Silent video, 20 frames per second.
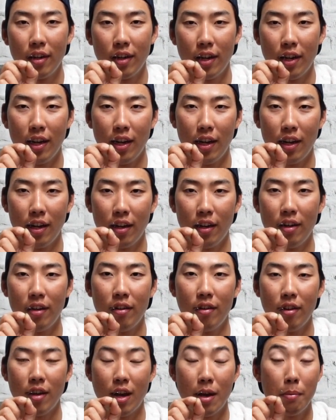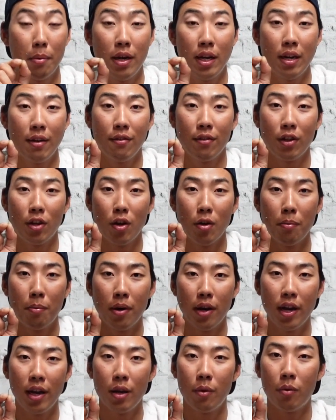and I might even go
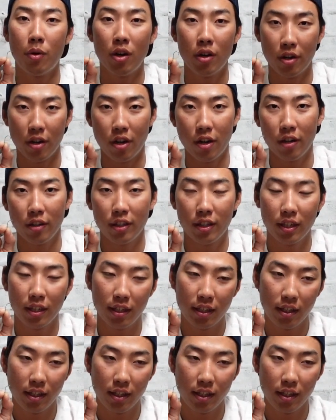buy a walnut.